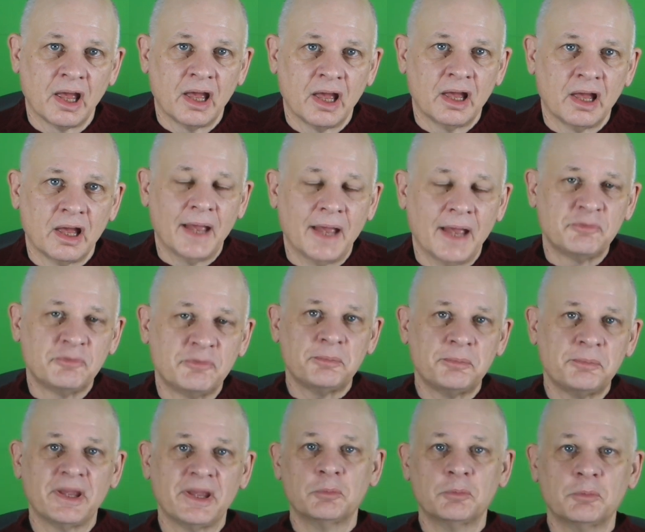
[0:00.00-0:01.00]

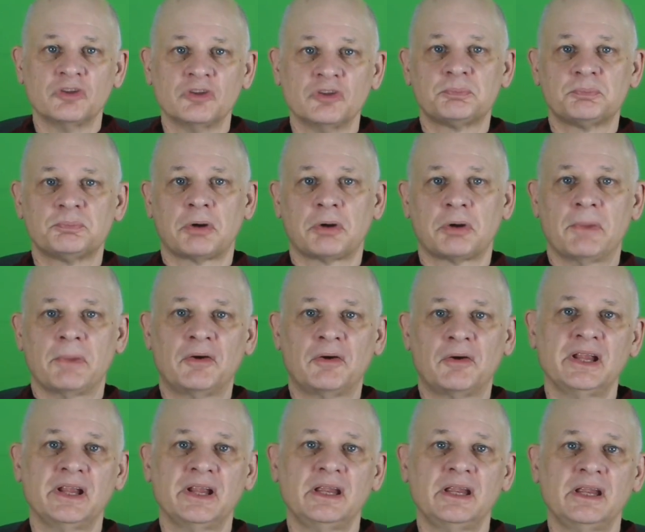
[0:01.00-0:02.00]
MCP was
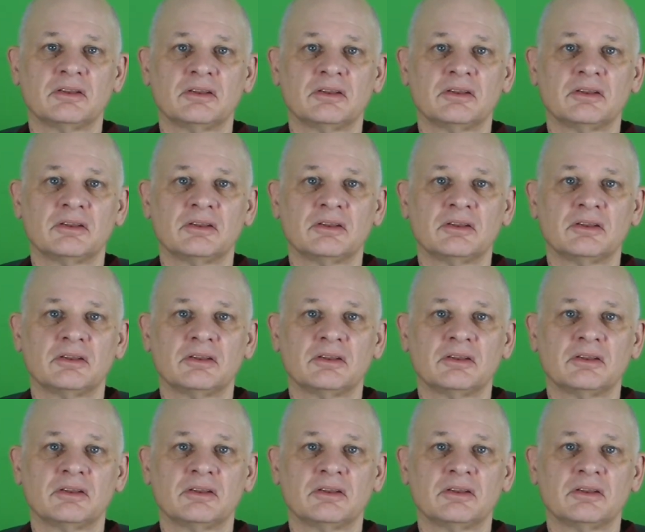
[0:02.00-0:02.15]
primarily